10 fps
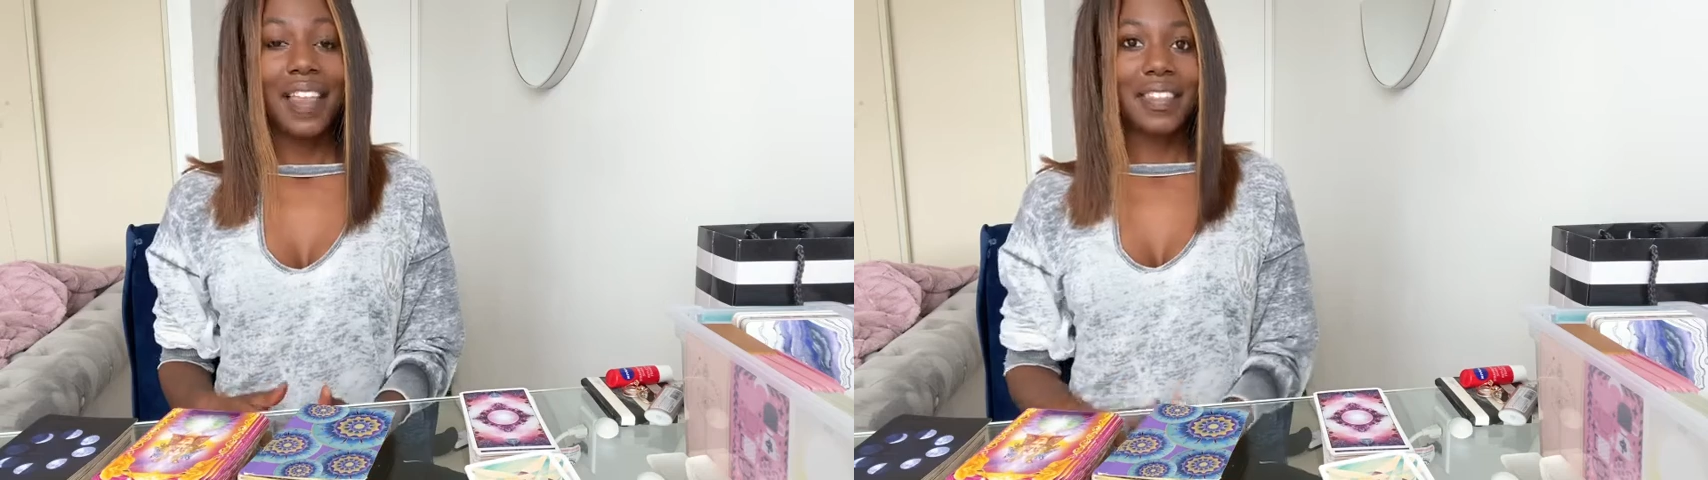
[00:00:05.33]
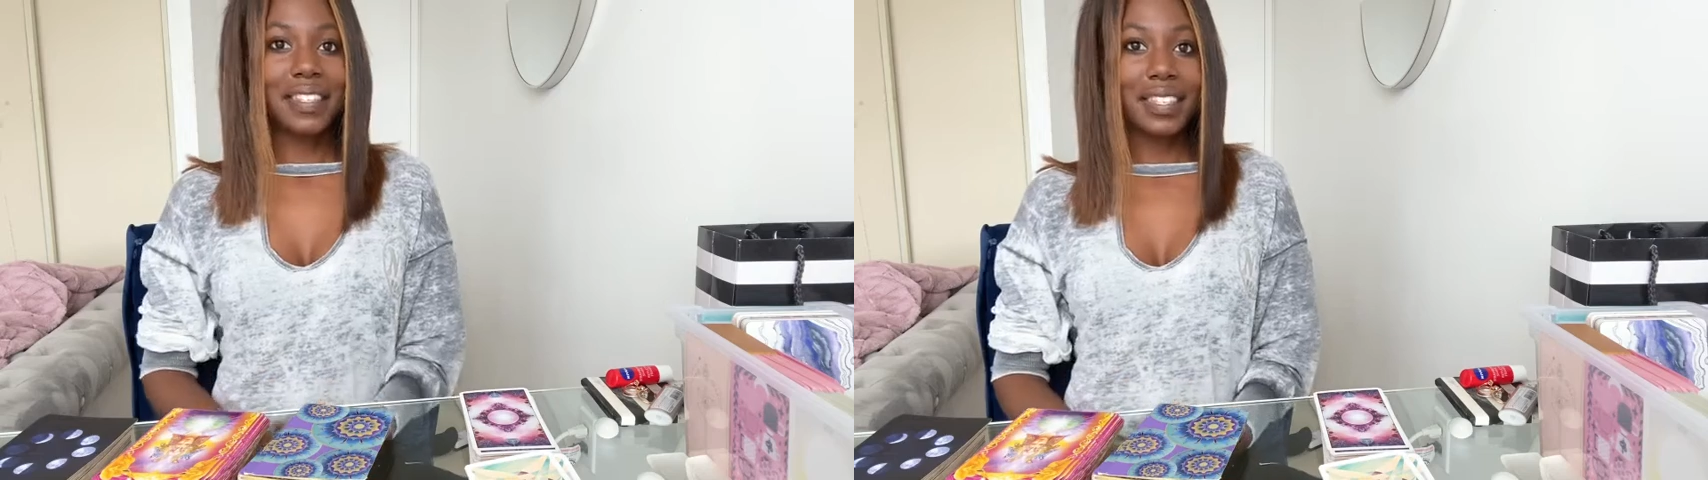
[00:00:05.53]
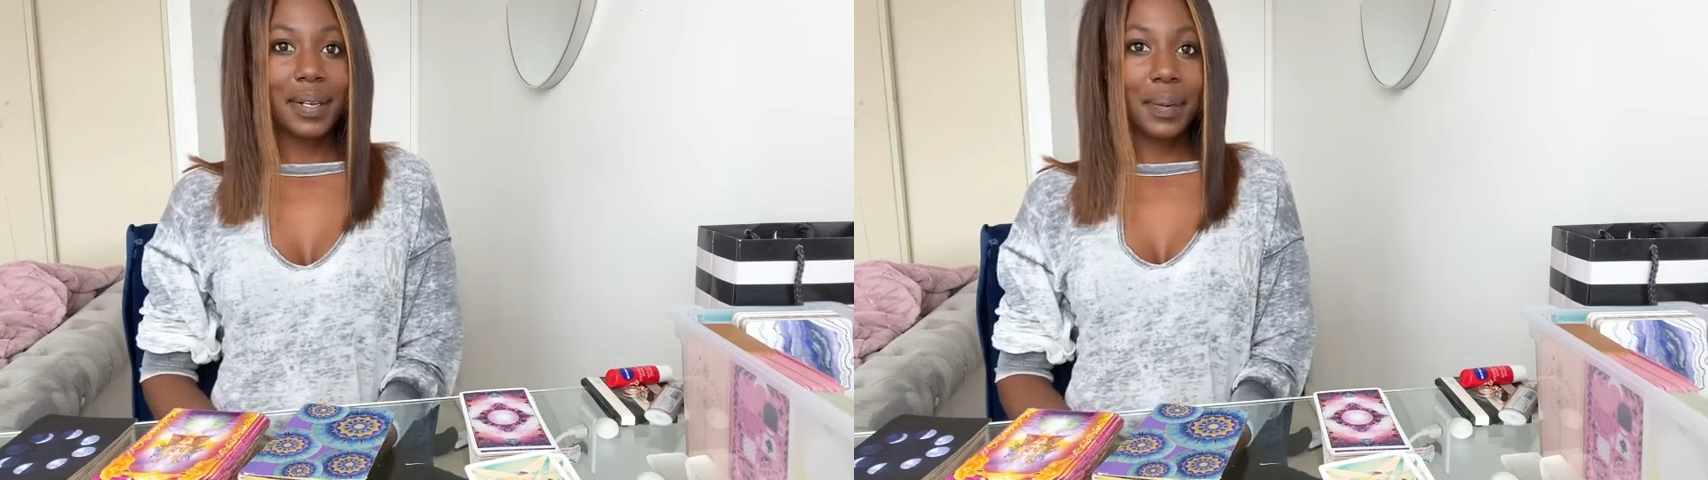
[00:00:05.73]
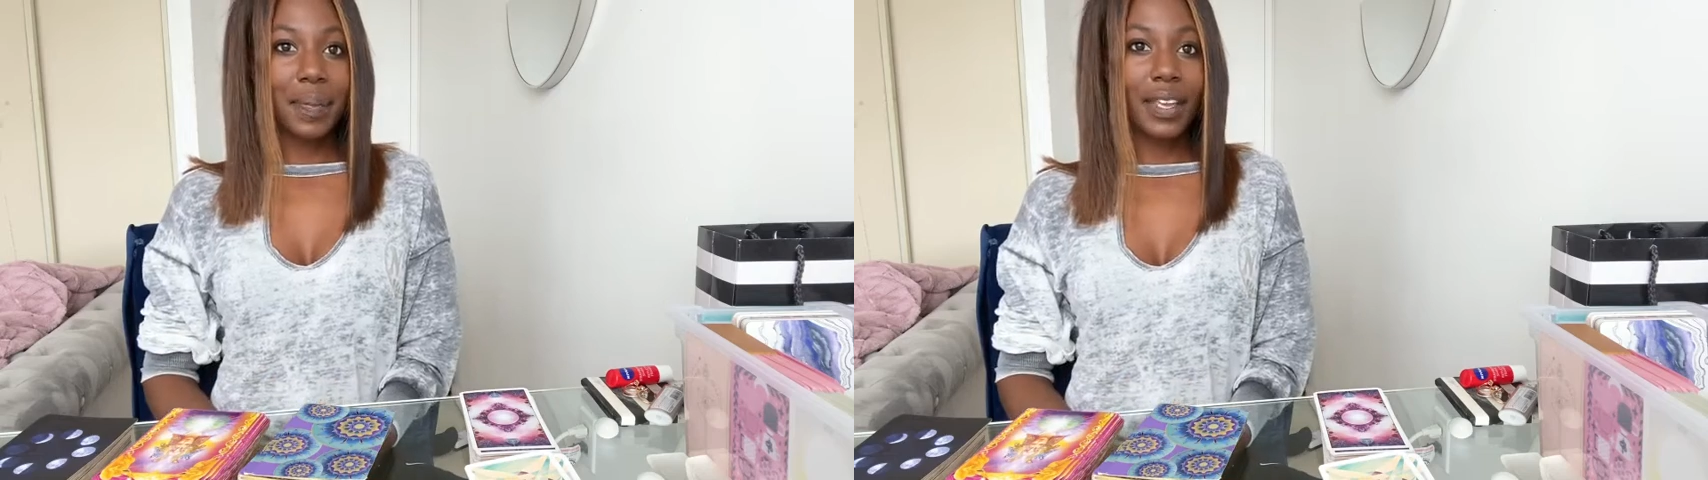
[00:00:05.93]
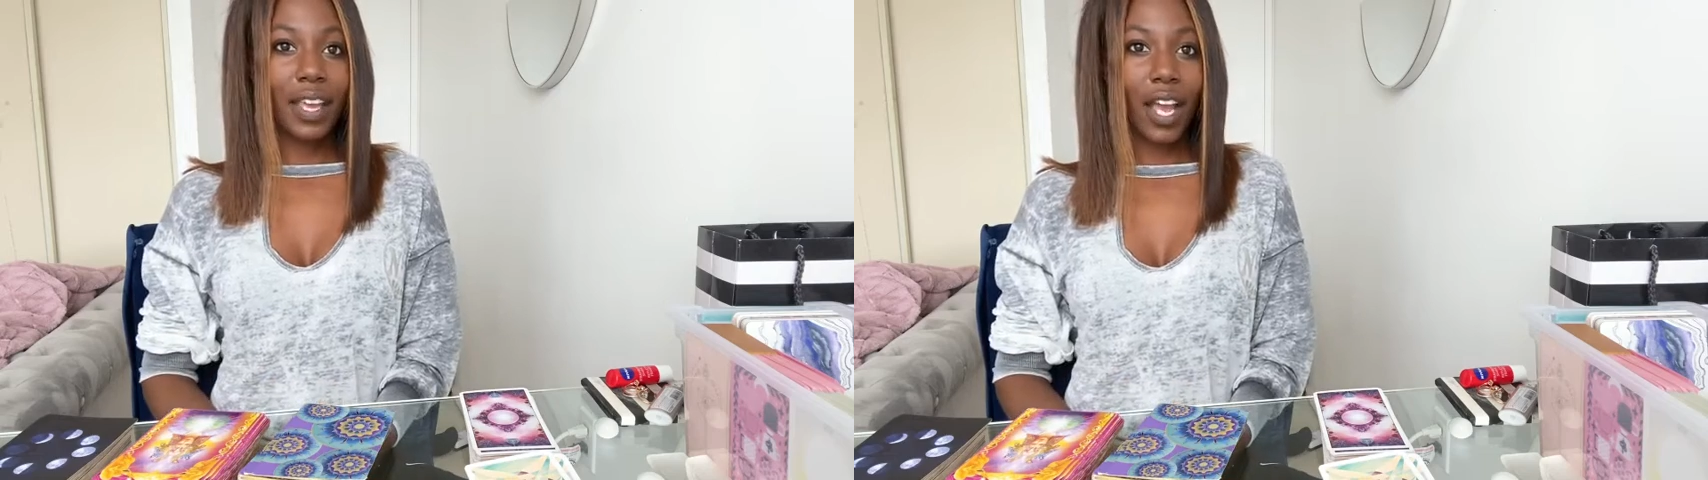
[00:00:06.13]
This is going to
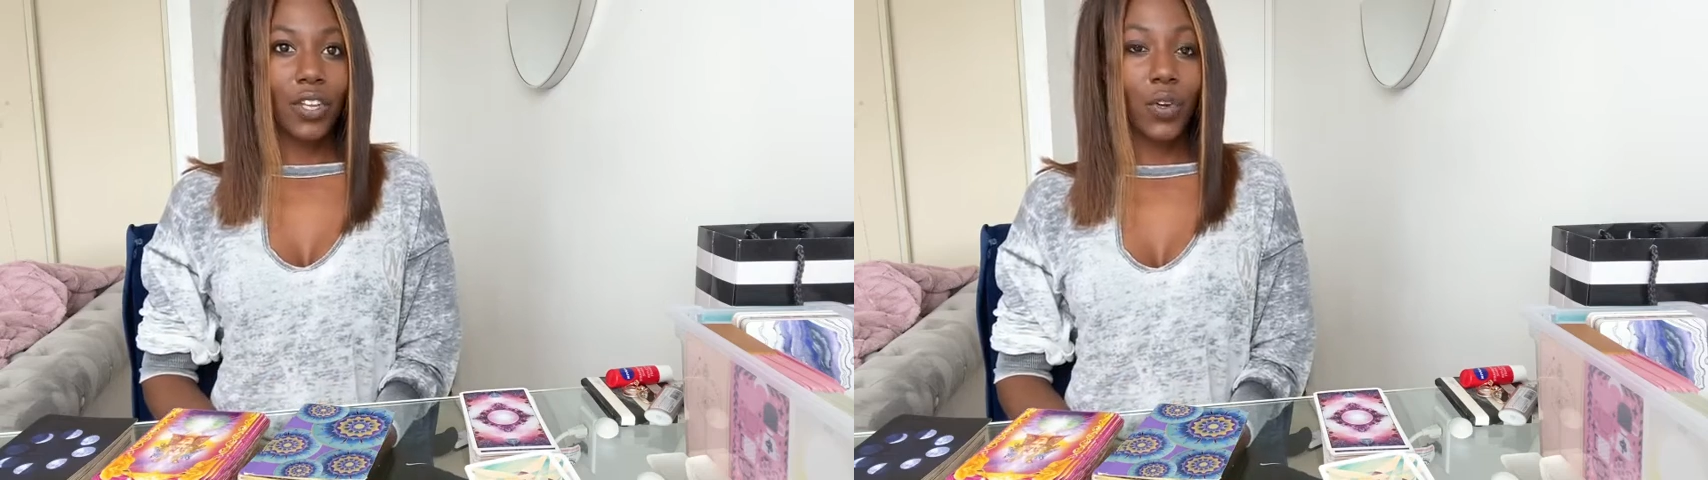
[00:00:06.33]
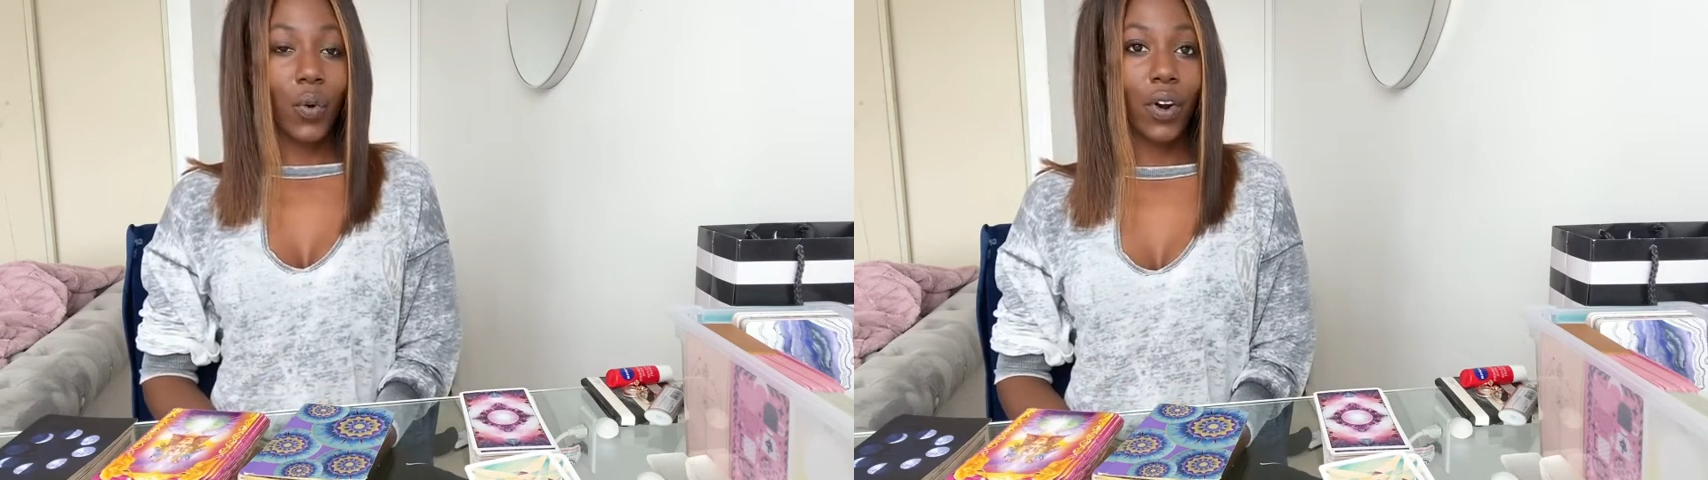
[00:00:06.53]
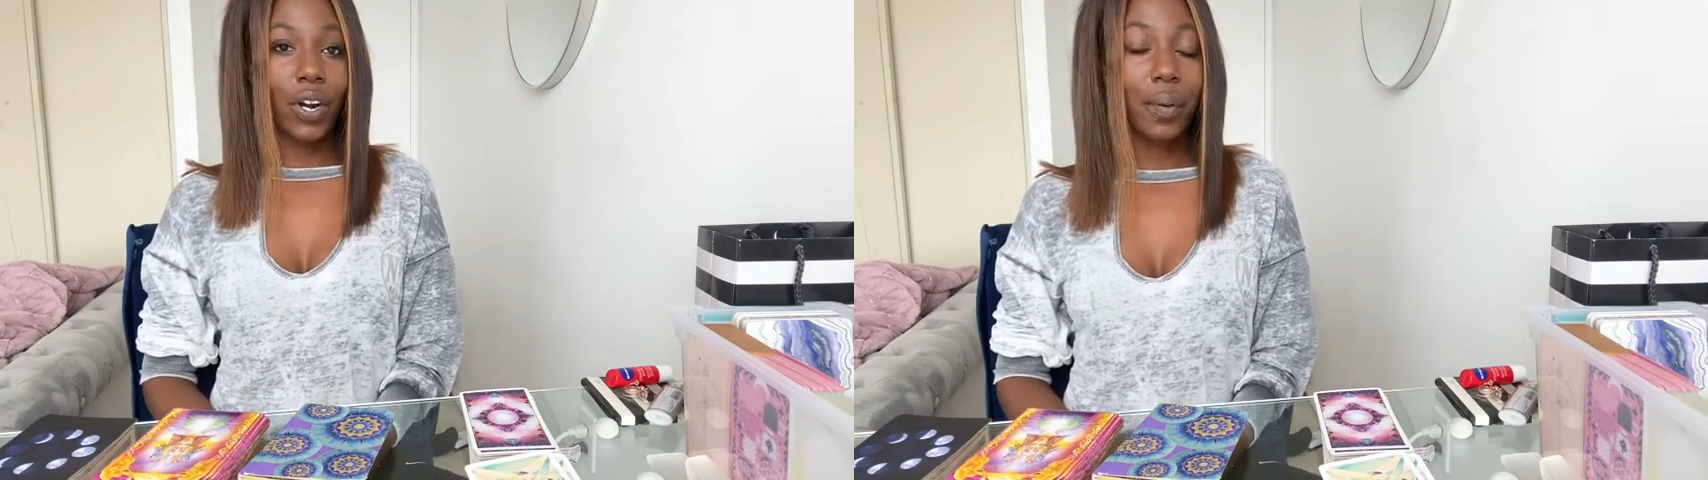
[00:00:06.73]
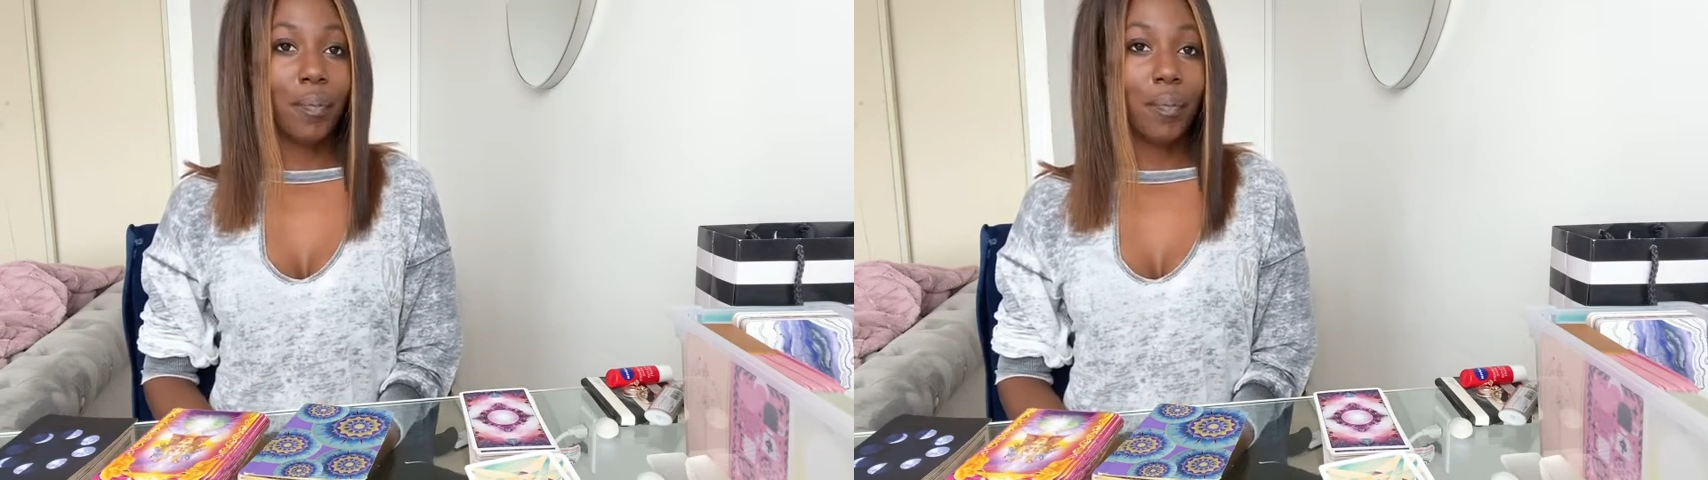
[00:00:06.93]
be your